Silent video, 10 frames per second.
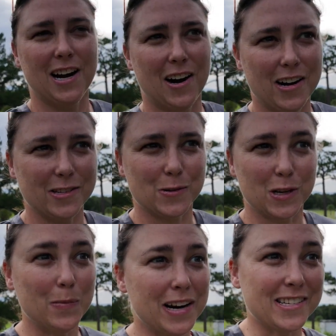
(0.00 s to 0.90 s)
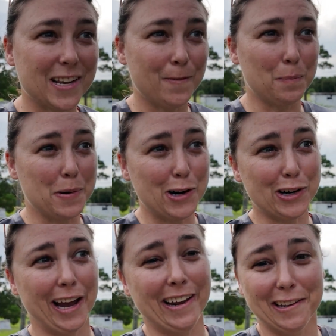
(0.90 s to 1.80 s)
All right, so someone has left a beer
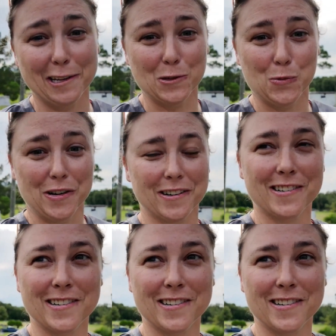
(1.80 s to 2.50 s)
can in this one.